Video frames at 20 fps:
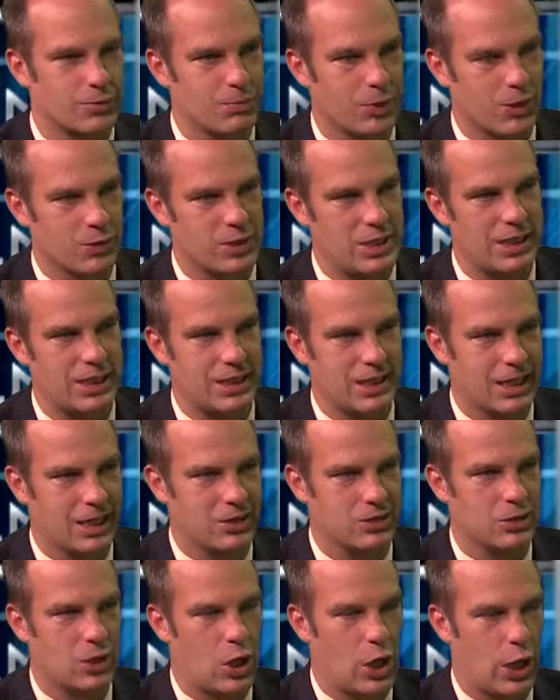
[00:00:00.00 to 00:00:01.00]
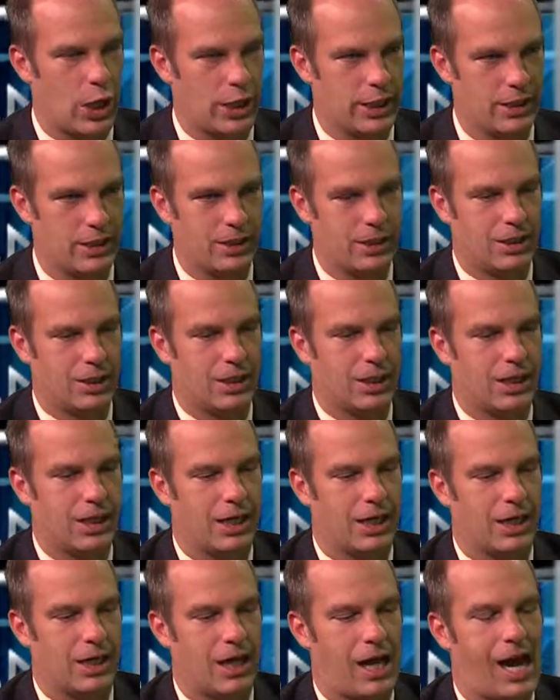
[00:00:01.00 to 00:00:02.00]
Martinez on
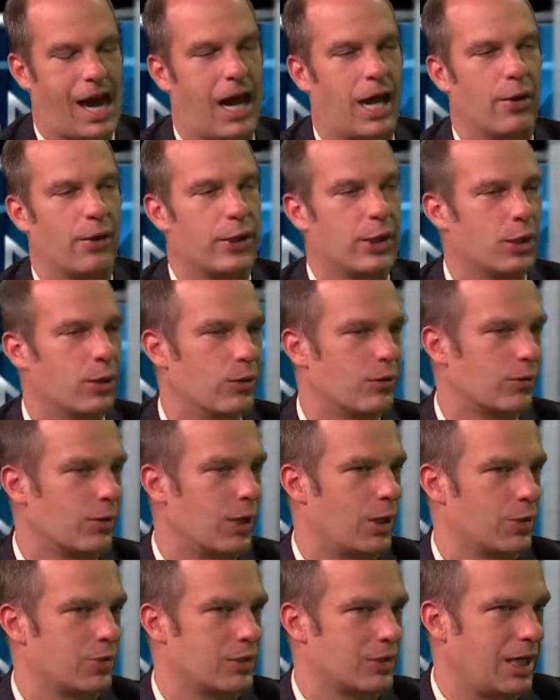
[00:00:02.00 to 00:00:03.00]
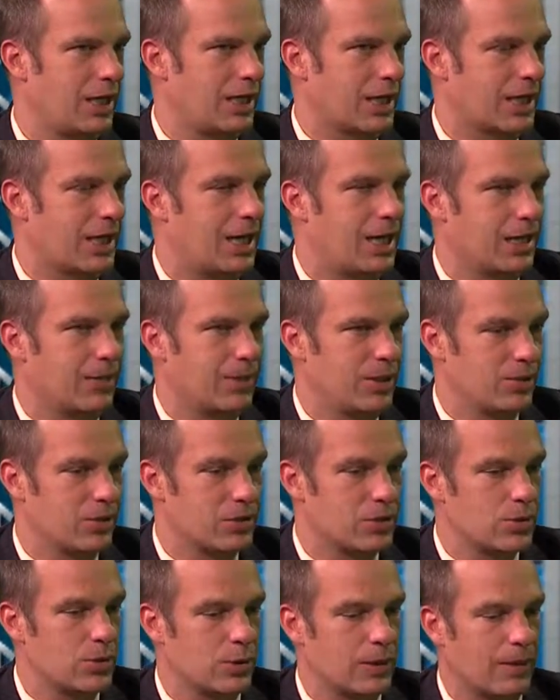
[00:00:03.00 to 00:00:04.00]
how the overall state economy
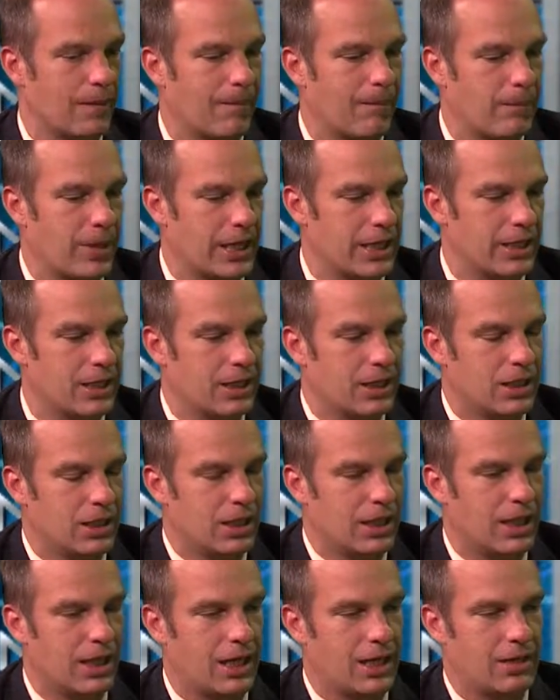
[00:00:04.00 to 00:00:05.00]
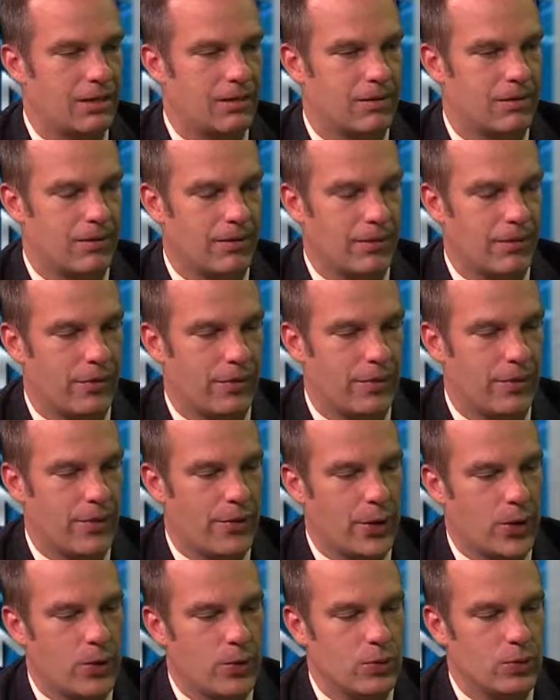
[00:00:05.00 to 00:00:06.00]
was doing. But
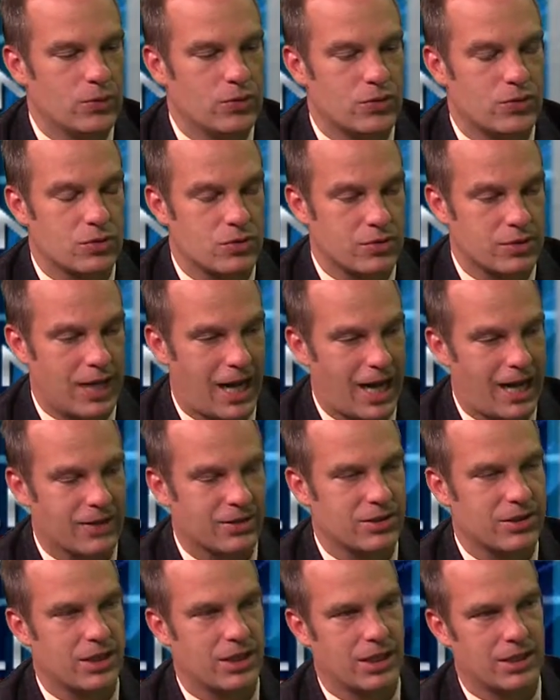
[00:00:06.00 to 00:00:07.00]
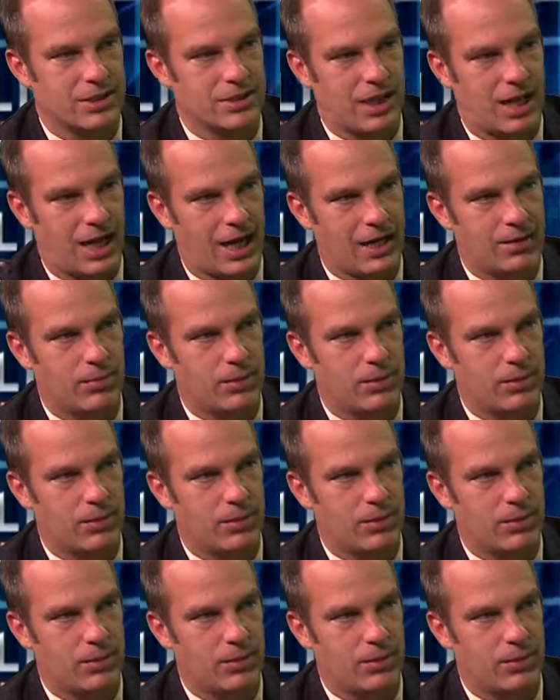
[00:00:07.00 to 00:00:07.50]
those tax cuts, I